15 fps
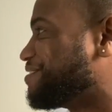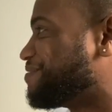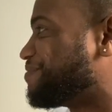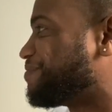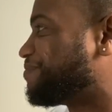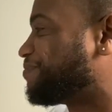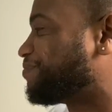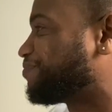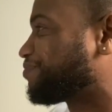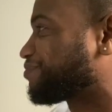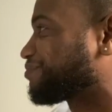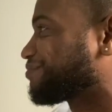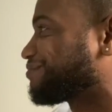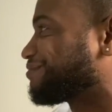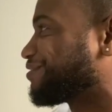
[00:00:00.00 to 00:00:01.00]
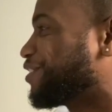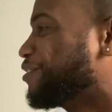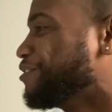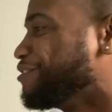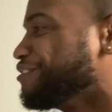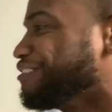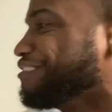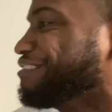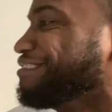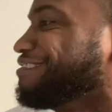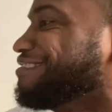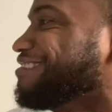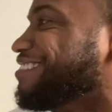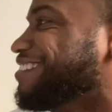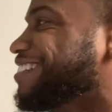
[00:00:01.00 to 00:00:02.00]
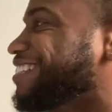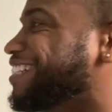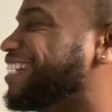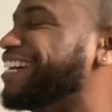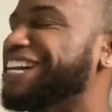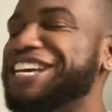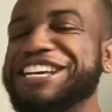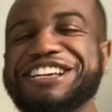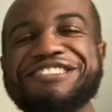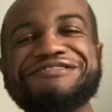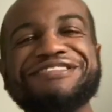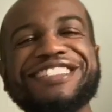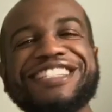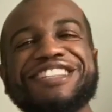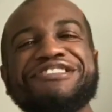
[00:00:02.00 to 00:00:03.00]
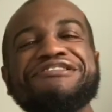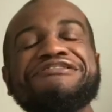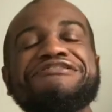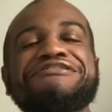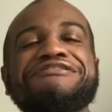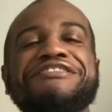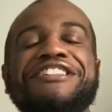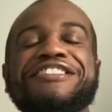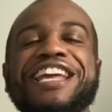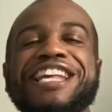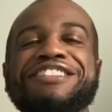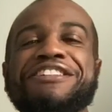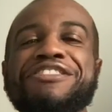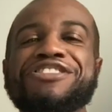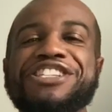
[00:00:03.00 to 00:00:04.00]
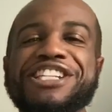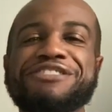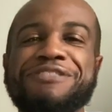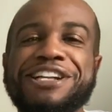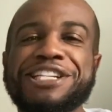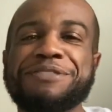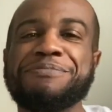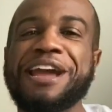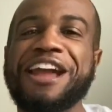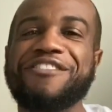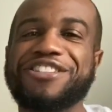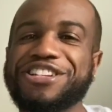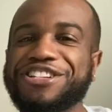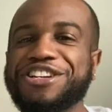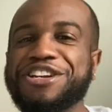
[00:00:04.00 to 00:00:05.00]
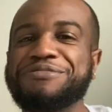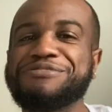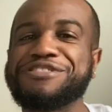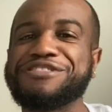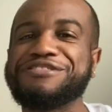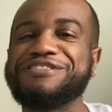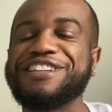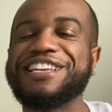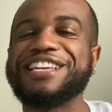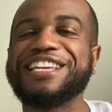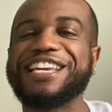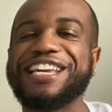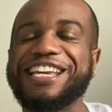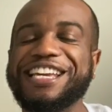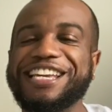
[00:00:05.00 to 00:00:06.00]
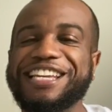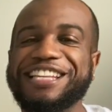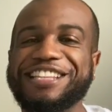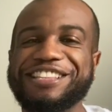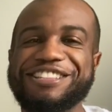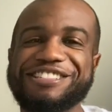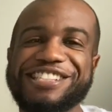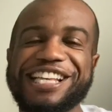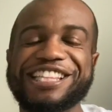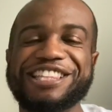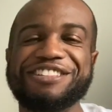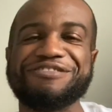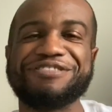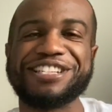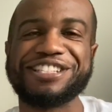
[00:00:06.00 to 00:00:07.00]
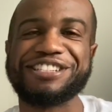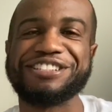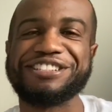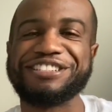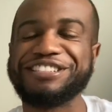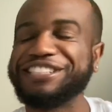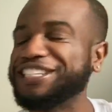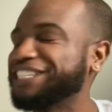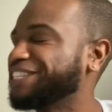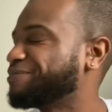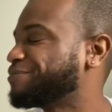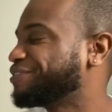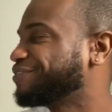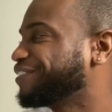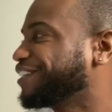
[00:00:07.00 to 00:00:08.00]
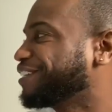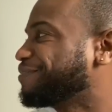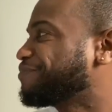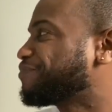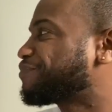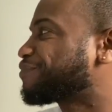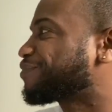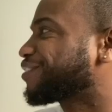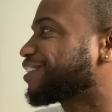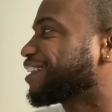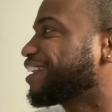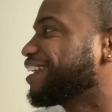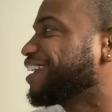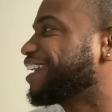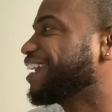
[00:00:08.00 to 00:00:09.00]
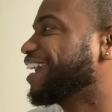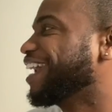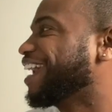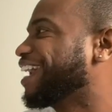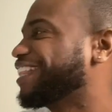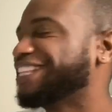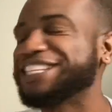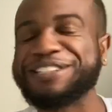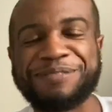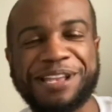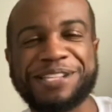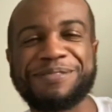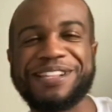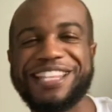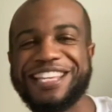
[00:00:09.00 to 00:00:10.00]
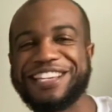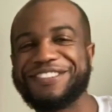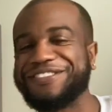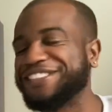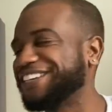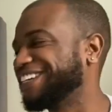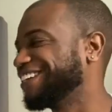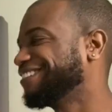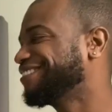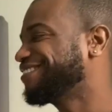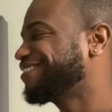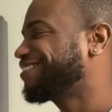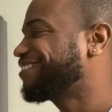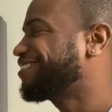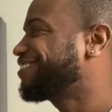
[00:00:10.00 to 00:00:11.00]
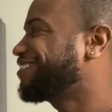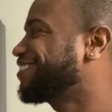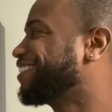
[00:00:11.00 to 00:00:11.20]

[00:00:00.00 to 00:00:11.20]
Glass, and it is a. Okay, so I was just watching Power Ranger Turbo, and there's like the wizard in the movie. And this makes me think of it. Aww.